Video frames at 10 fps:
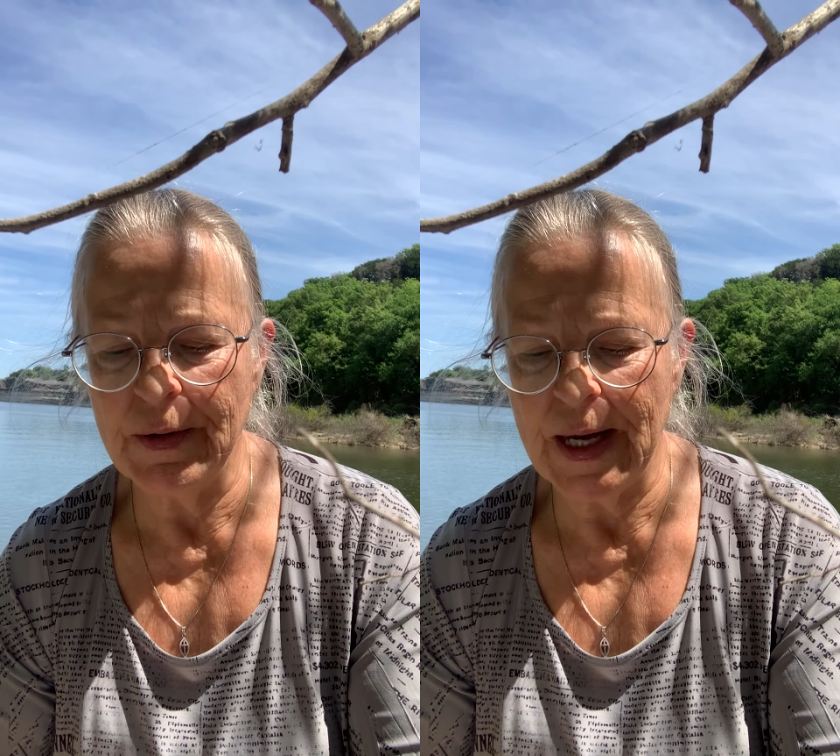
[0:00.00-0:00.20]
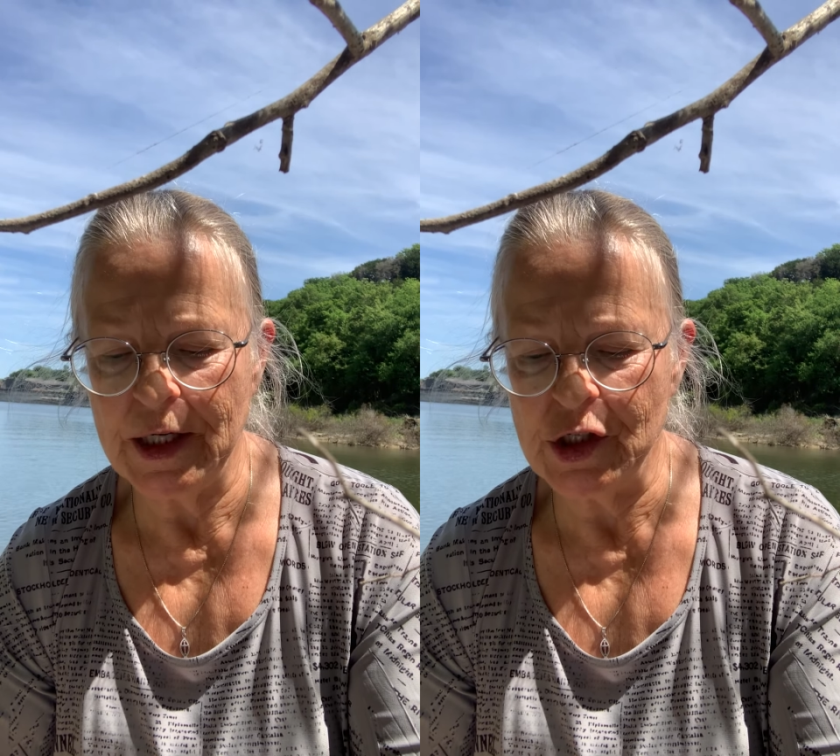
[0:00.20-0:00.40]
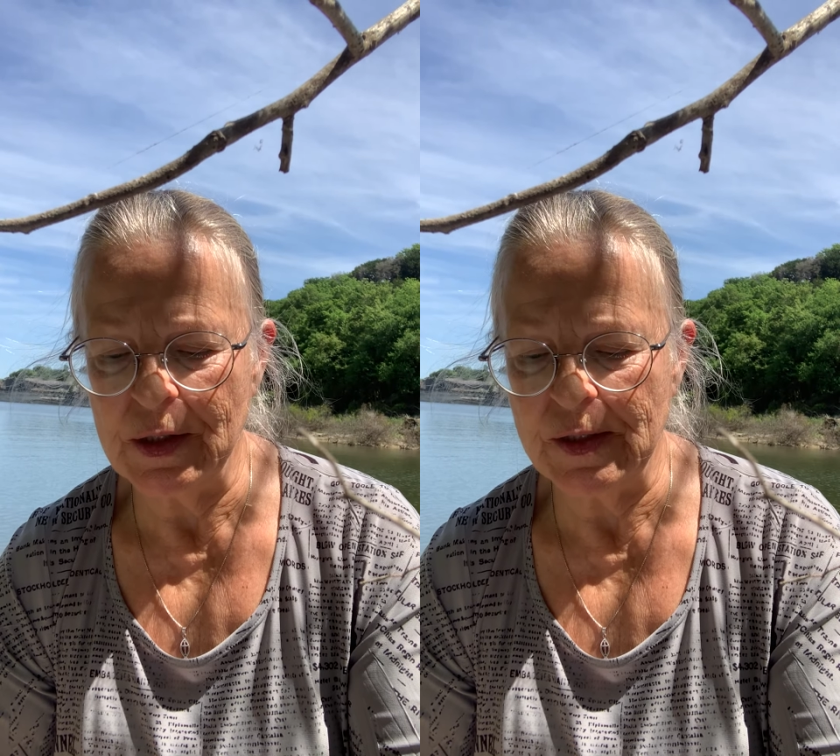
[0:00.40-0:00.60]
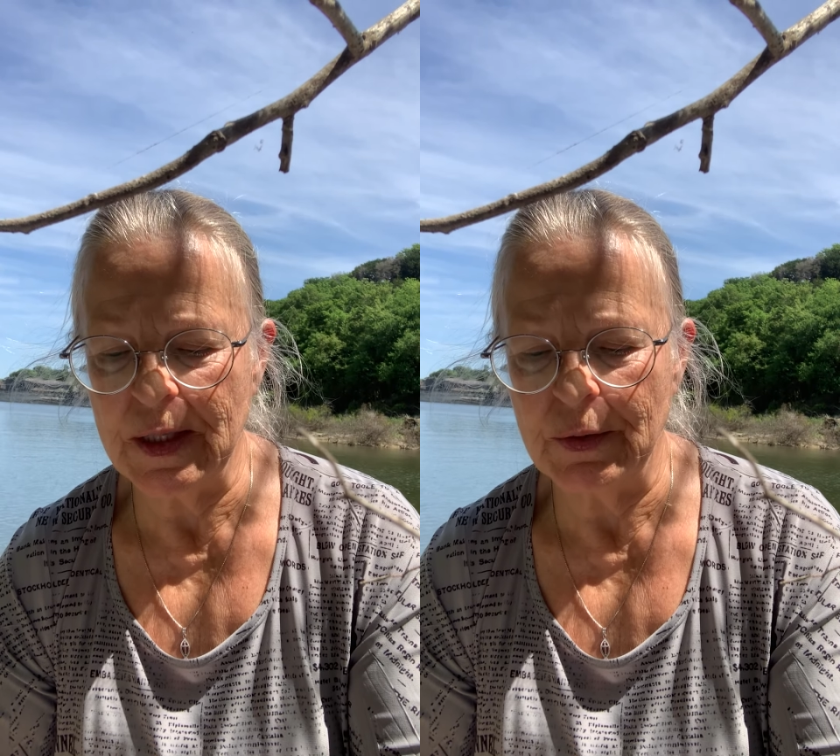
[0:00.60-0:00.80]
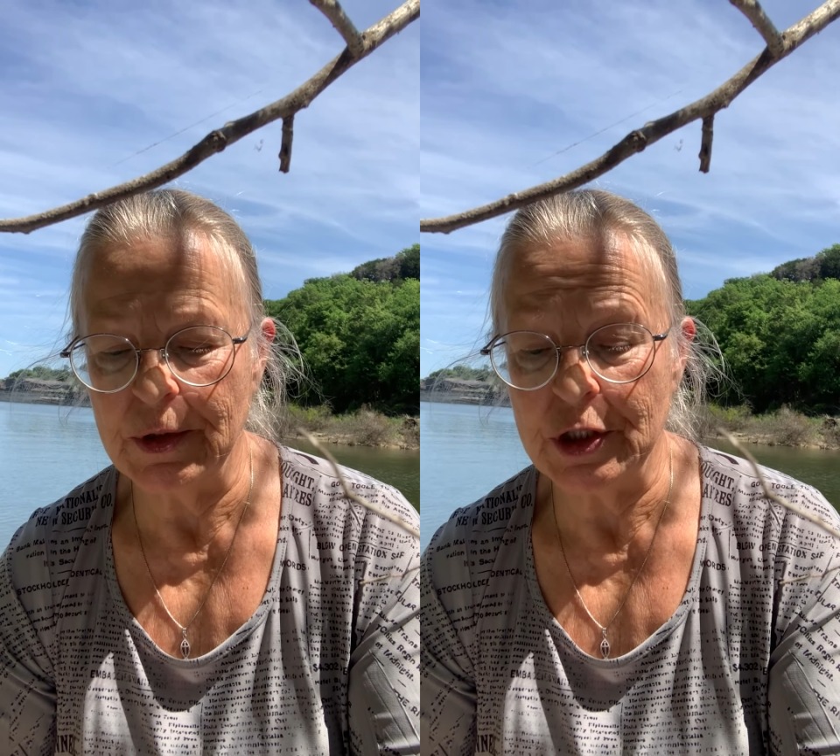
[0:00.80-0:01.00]
nations
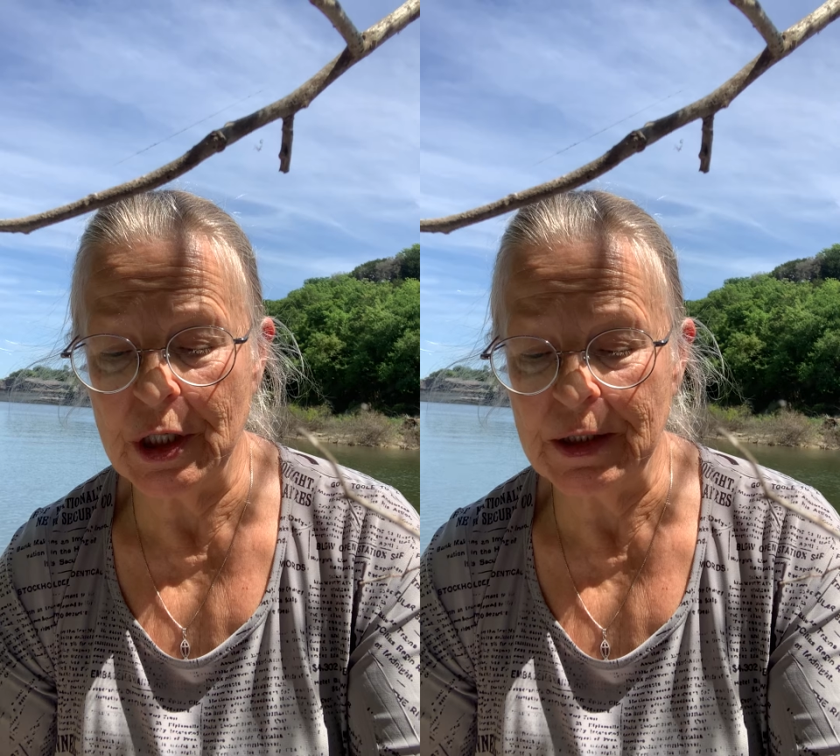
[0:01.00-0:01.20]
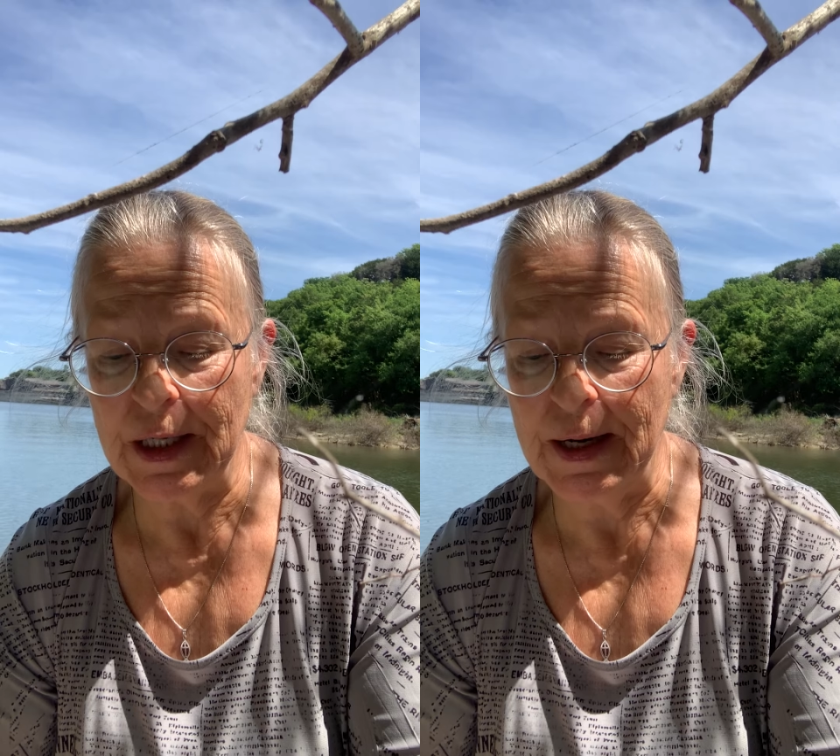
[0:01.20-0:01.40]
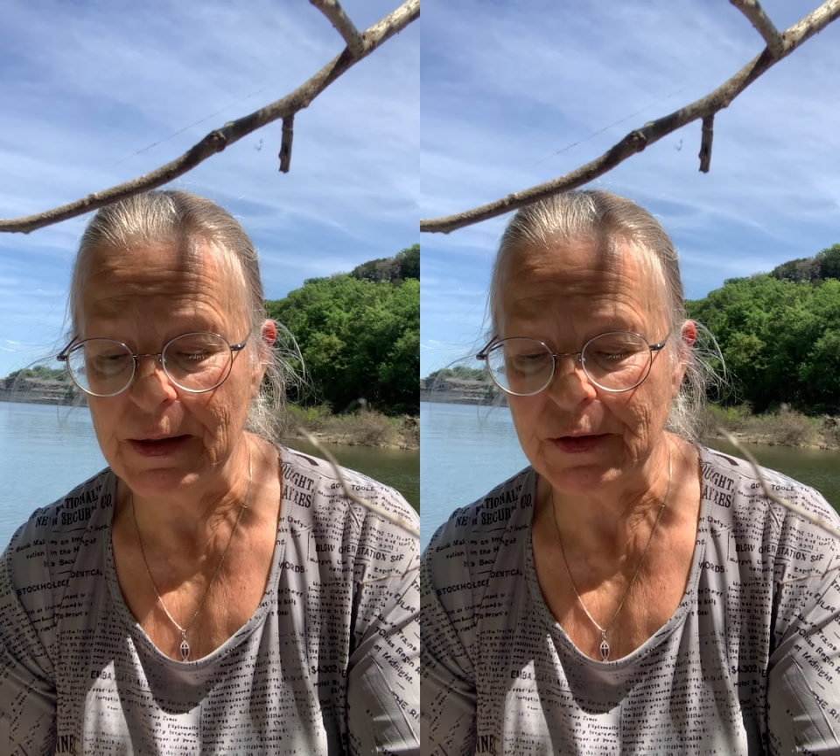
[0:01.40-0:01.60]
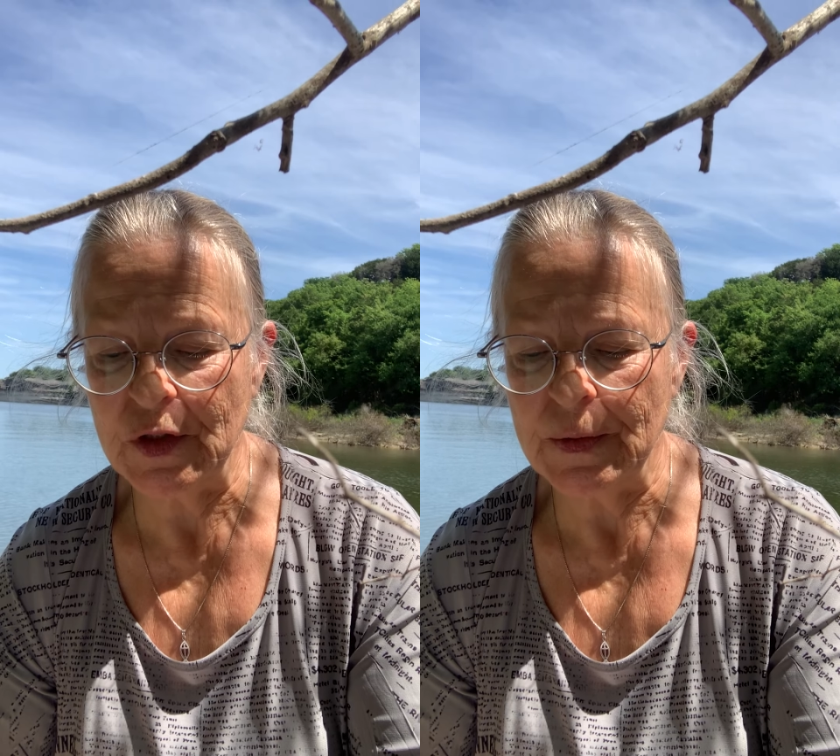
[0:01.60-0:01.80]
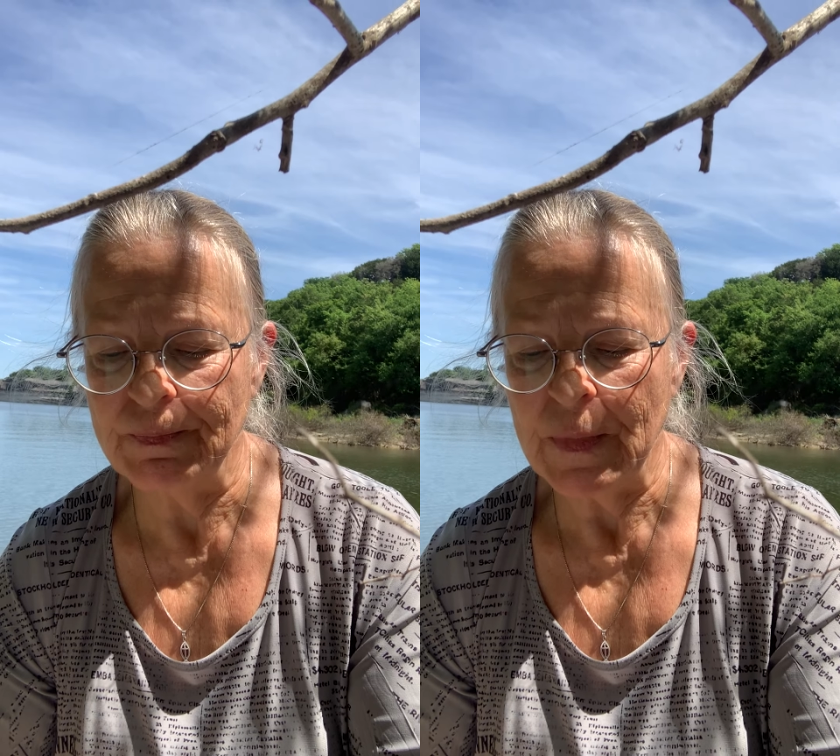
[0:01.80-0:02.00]
that were
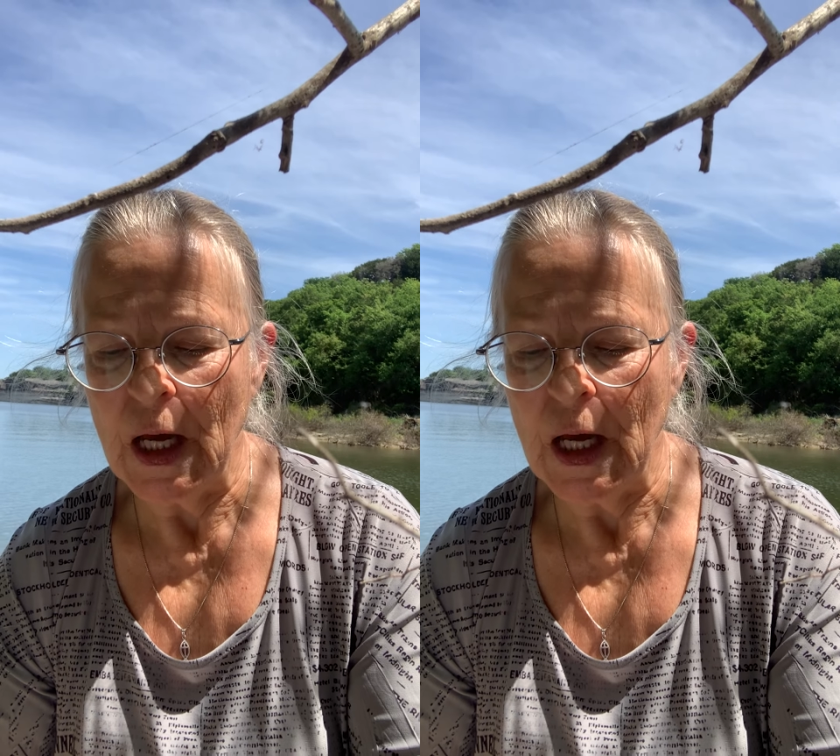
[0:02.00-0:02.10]
Gentiles.